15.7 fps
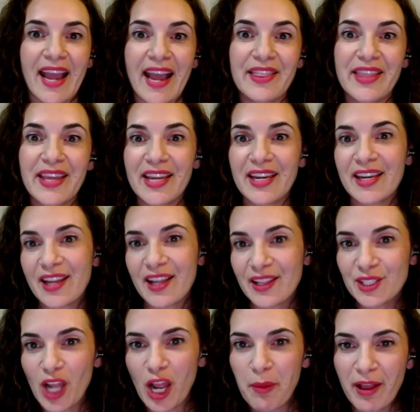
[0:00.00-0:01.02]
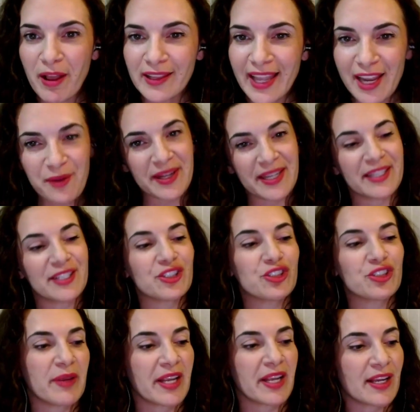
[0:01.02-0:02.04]
And then let's talk about language,
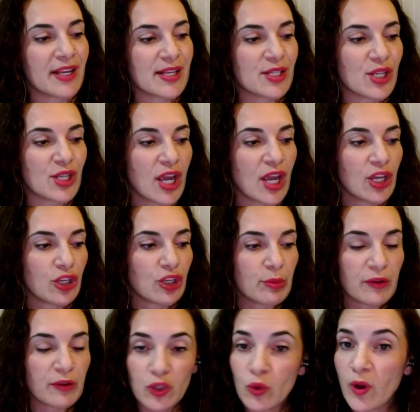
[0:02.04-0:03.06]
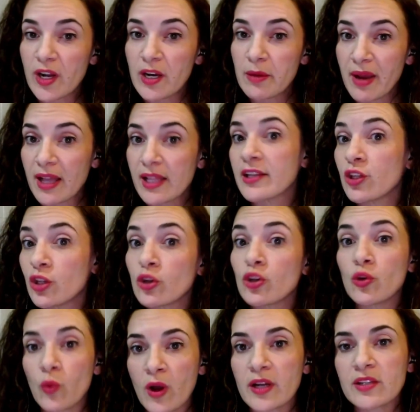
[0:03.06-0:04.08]
because you moved to Guatemala,
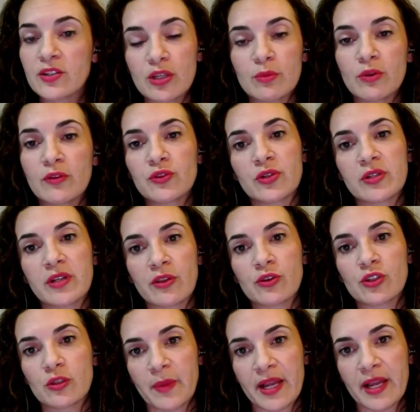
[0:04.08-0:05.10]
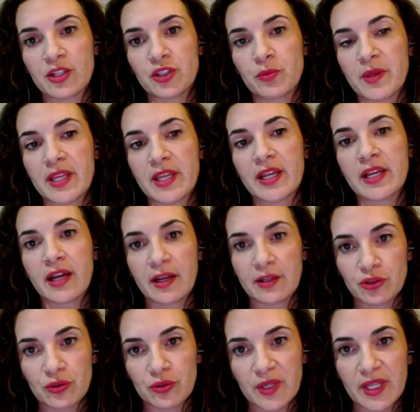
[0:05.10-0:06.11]
you wanted to move to another Spanish speaking
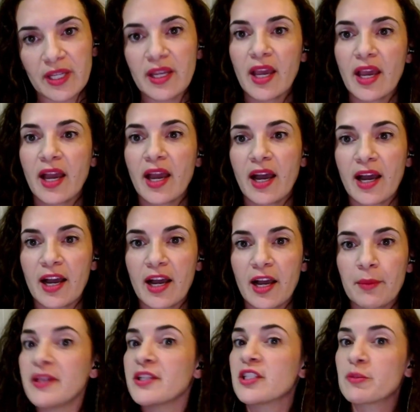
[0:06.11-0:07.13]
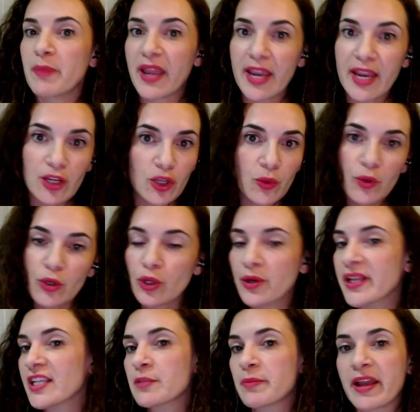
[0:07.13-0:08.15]
country. In Spain, you were
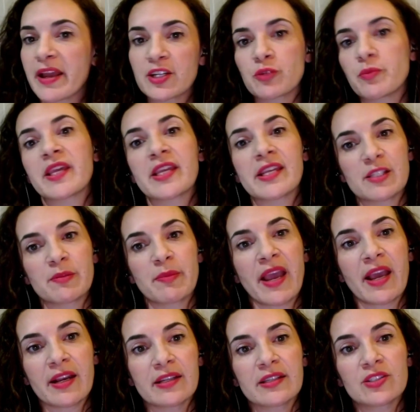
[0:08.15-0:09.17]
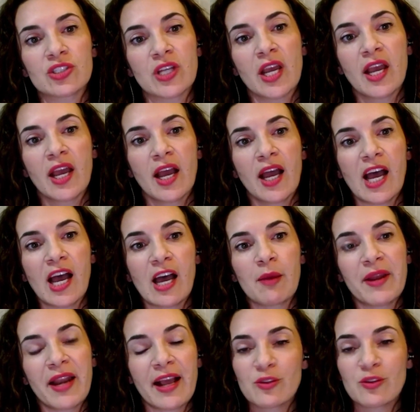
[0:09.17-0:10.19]
learning Spanish speaking Spanish.
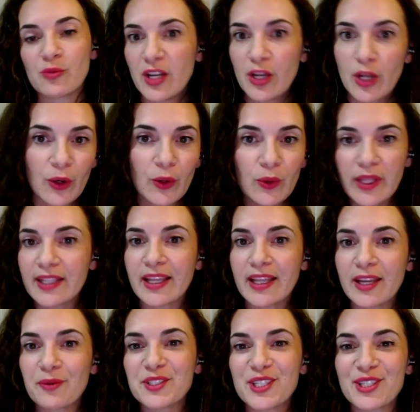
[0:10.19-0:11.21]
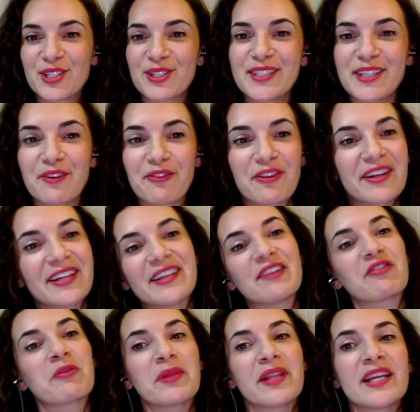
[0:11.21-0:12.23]
But as we know, like languages are different in
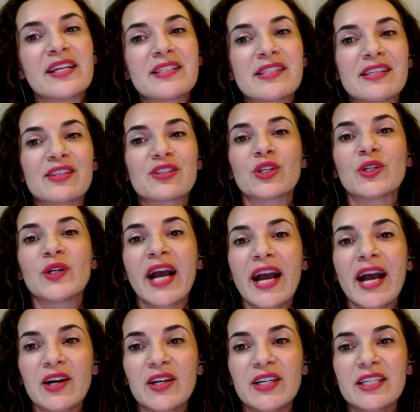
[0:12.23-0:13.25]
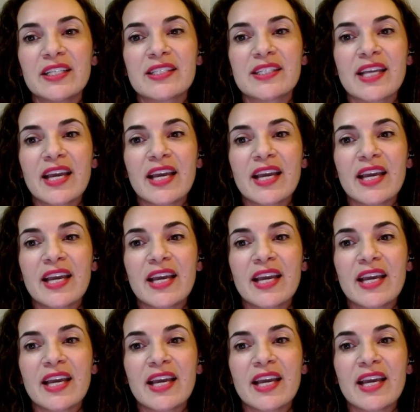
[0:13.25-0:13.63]
different places. So how does